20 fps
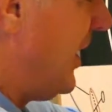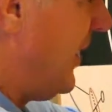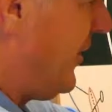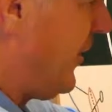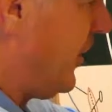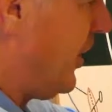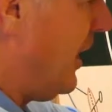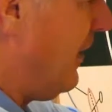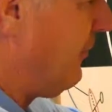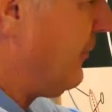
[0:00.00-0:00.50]

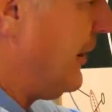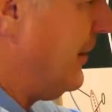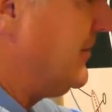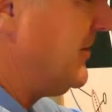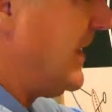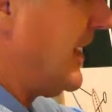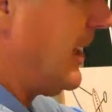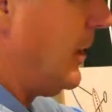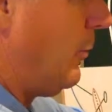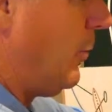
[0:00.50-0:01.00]
The golf club's
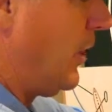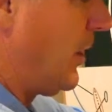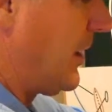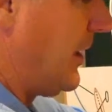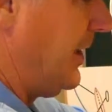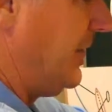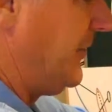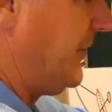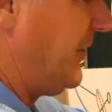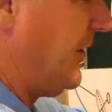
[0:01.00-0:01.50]
not going to work
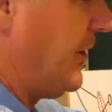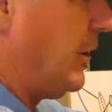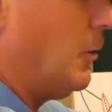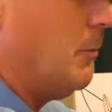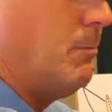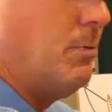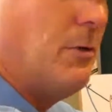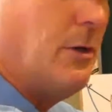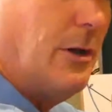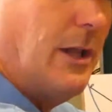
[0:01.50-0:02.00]
on a
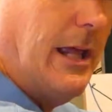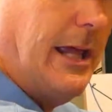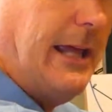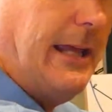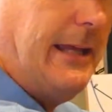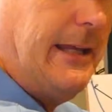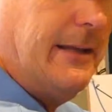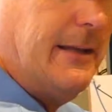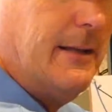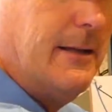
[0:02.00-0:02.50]
single
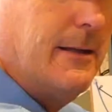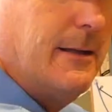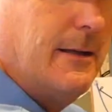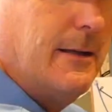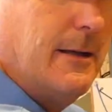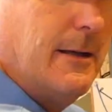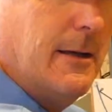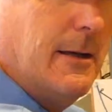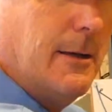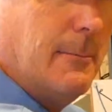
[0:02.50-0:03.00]
plane
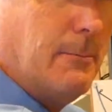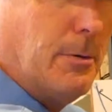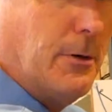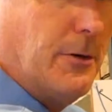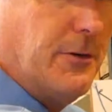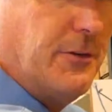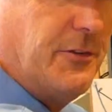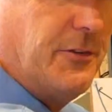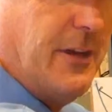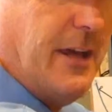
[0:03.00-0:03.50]

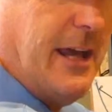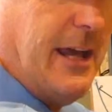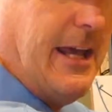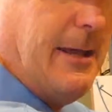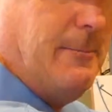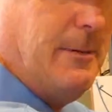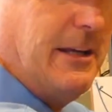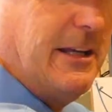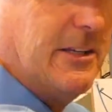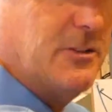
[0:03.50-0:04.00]
per
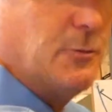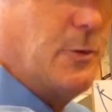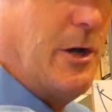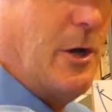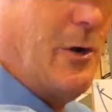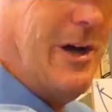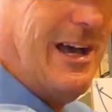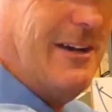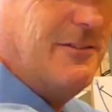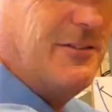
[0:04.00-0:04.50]
se, because we
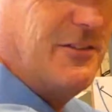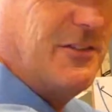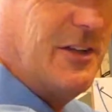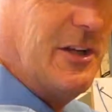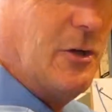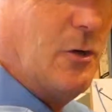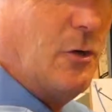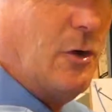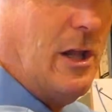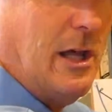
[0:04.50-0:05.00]
don't have
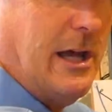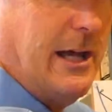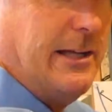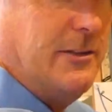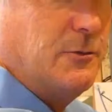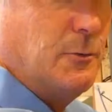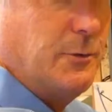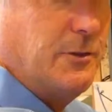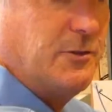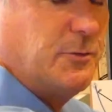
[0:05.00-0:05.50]
single
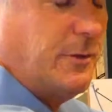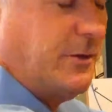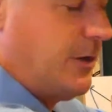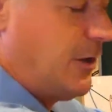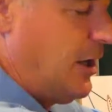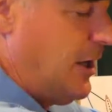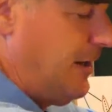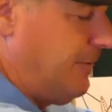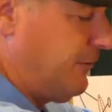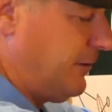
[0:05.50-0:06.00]
lines when we swing the
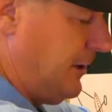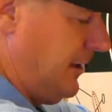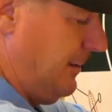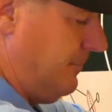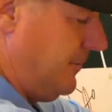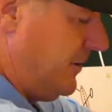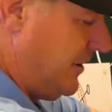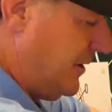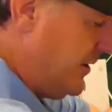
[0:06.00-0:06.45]
golf club.